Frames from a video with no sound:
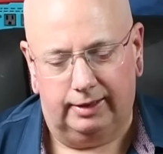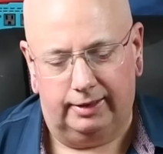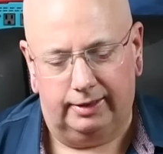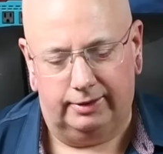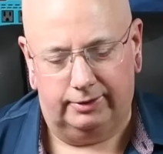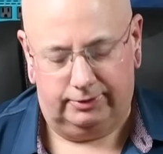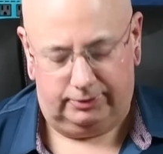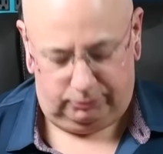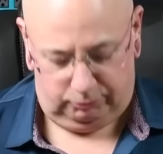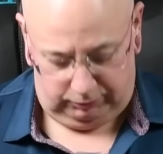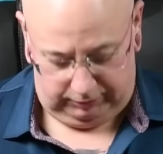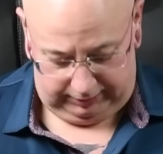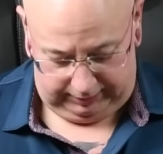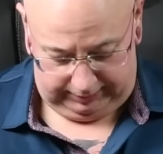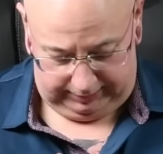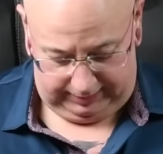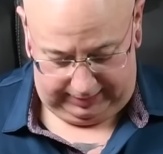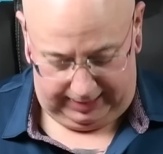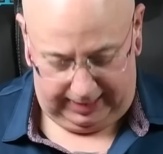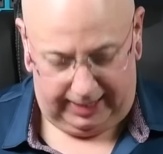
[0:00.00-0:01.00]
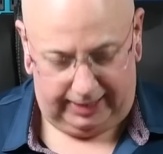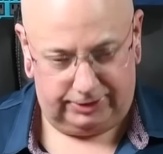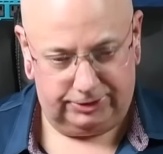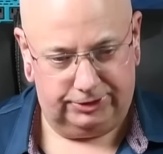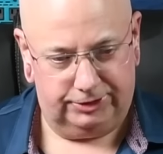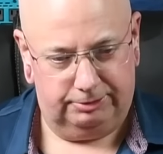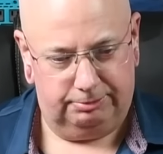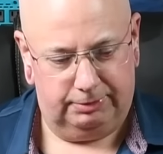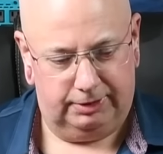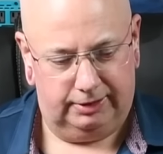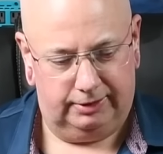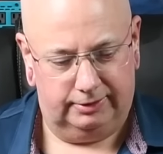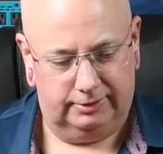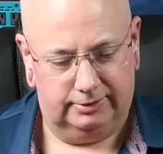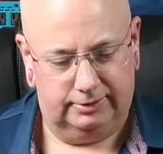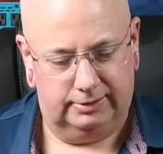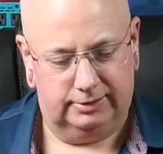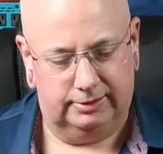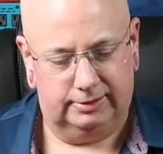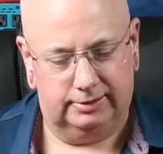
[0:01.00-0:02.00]
and what it actually
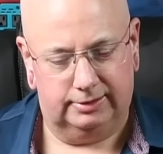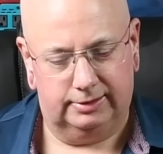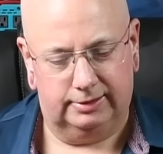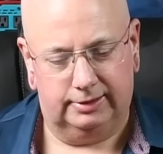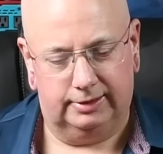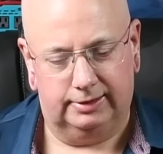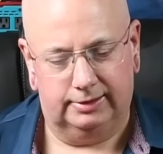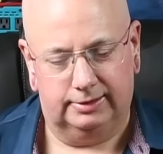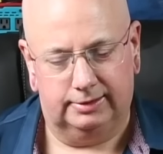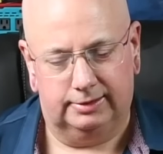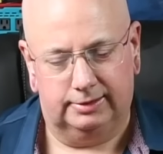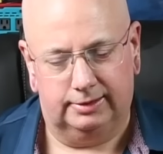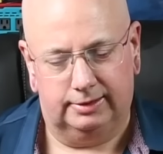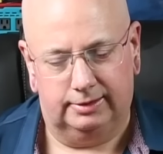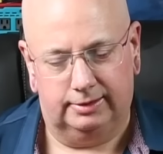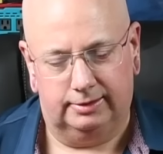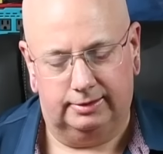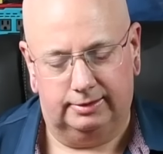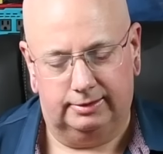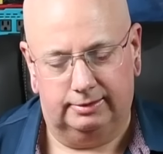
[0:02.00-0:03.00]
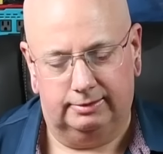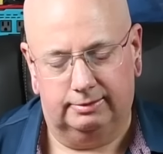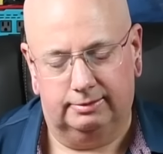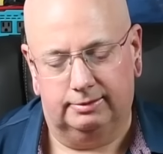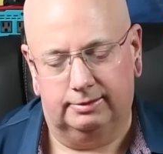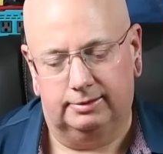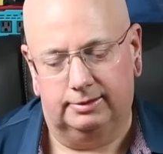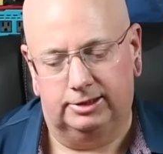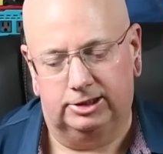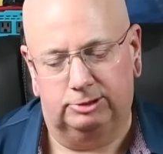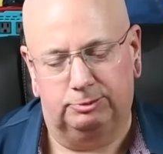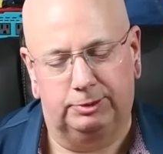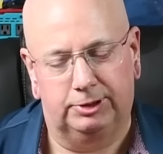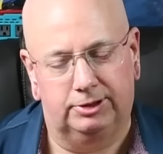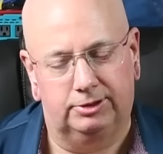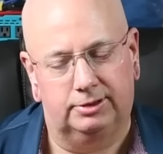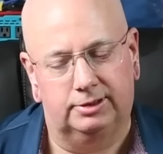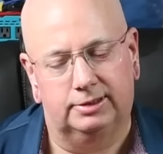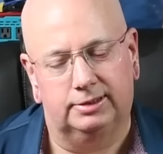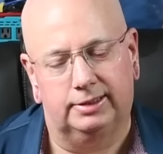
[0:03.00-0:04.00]
means is uh, the
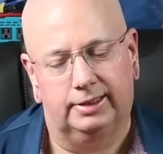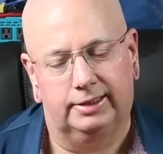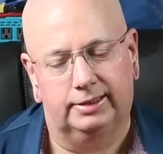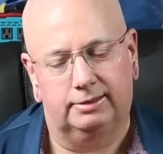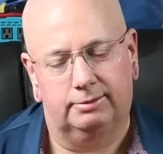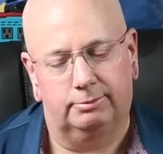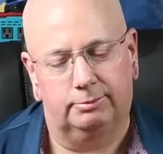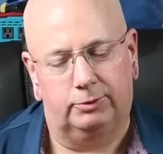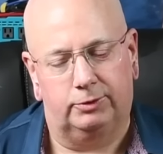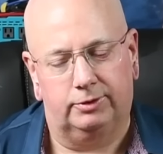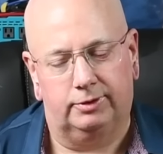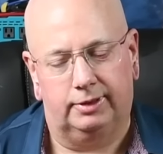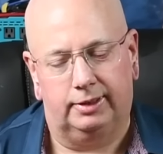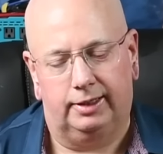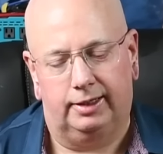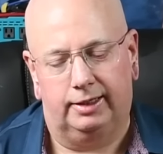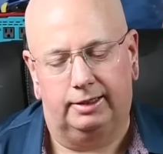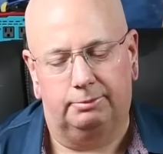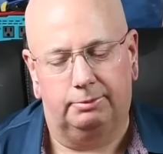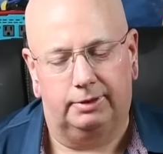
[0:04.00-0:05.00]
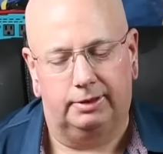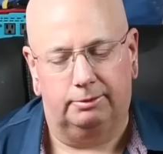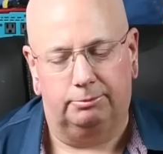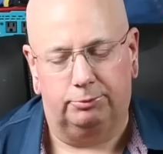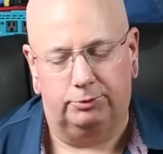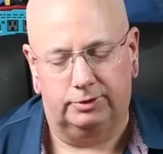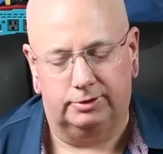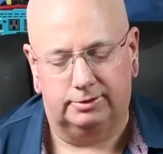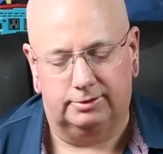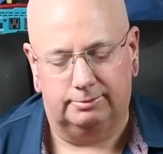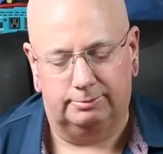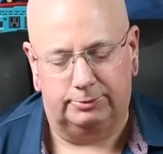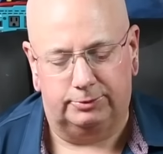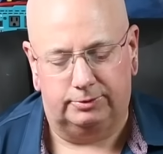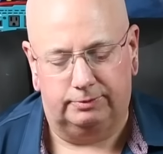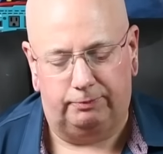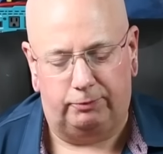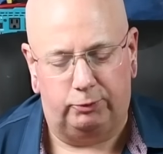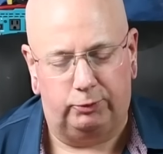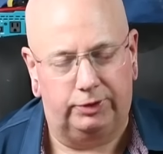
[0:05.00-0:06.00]
spiritus sanctum or the animating
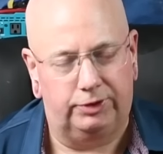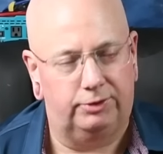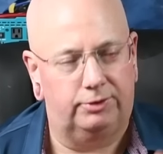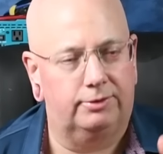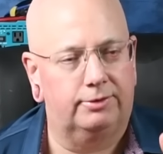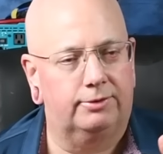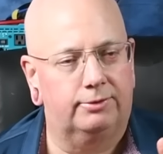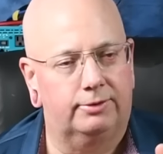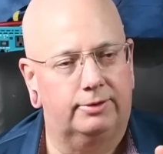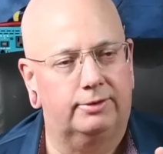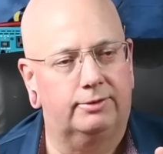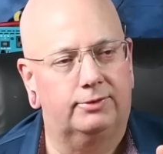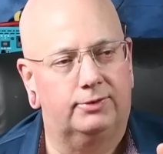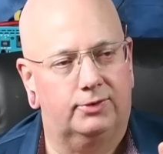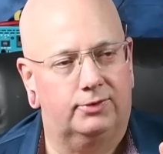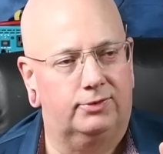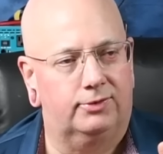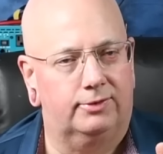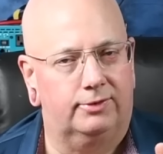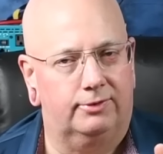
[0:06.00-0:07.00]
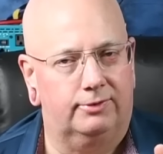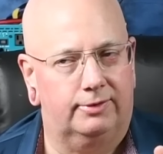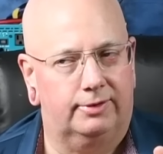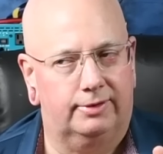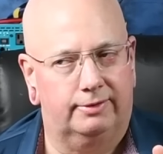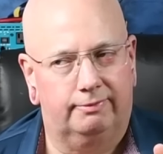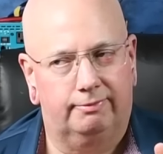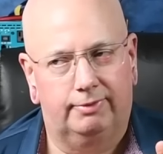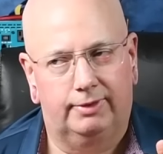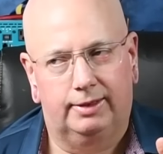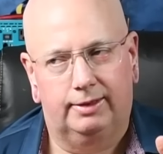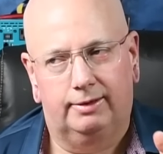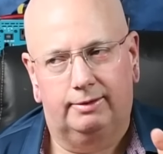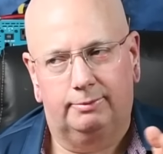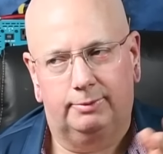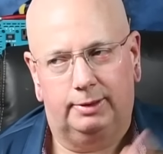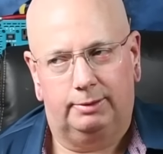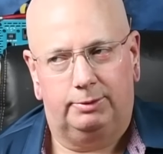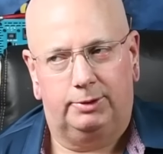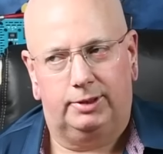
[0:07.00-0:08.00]
principle. Whether you agree or disagree,
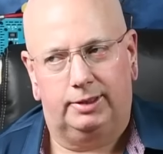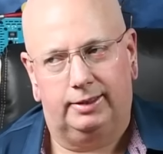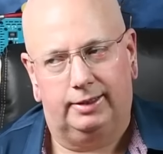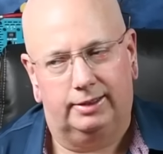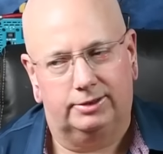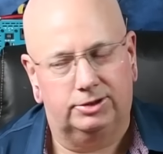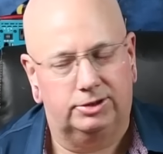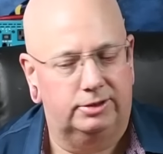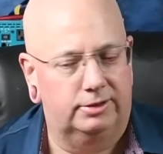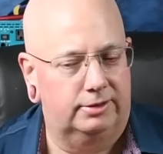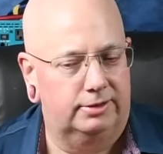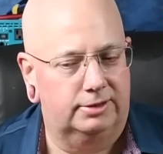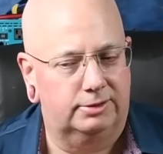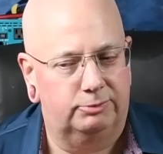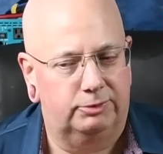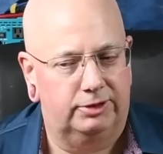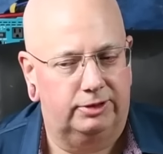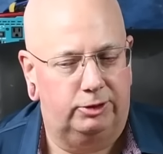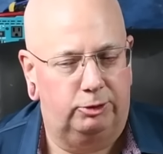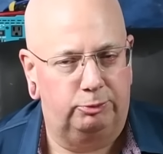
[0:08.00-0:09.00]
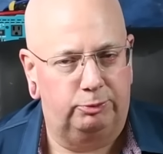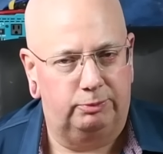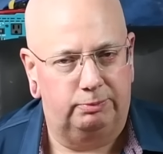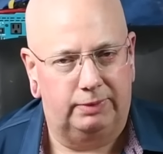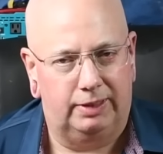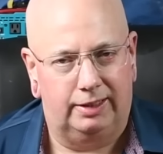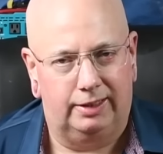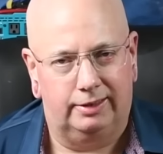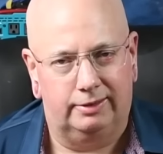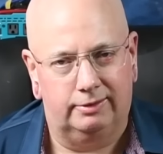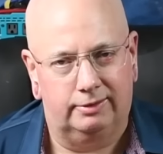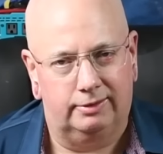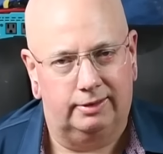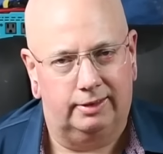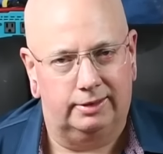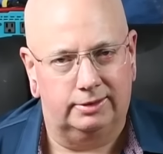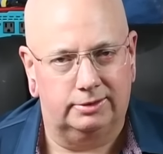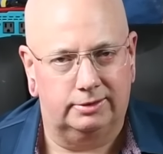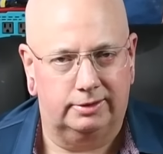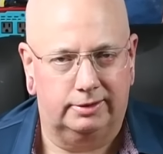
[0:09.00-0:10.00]
maybe you could actually listen with an open mind and
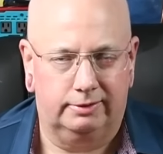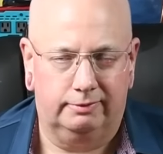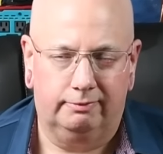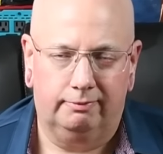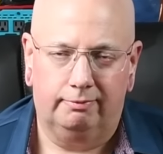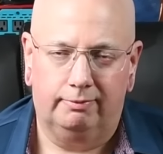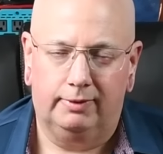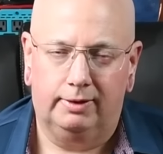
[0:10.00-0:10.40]
actually